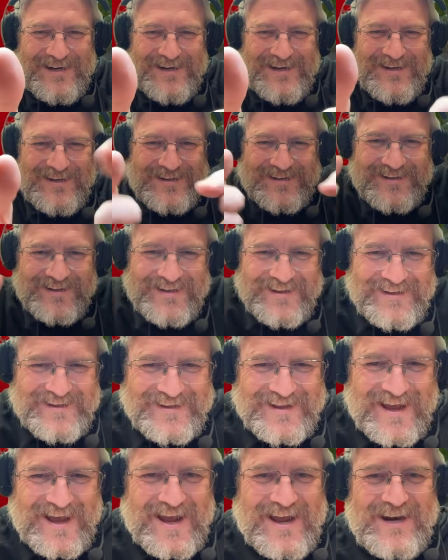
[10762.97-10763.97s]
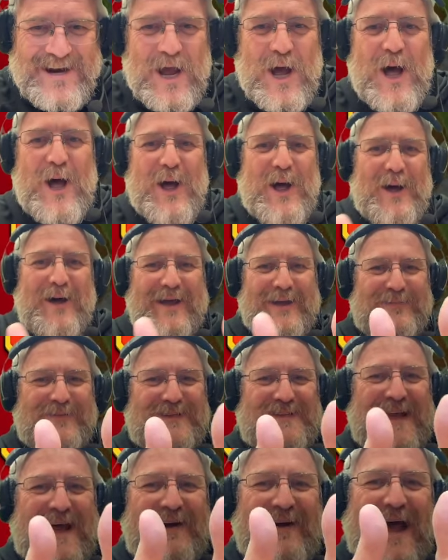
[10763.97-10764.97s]
Look at that. Oh, I'm
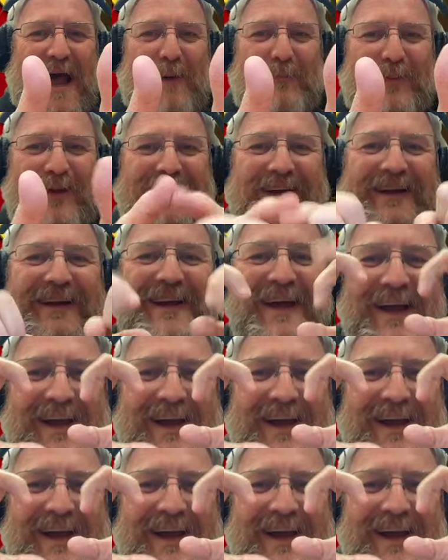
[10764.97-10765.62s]
so happy.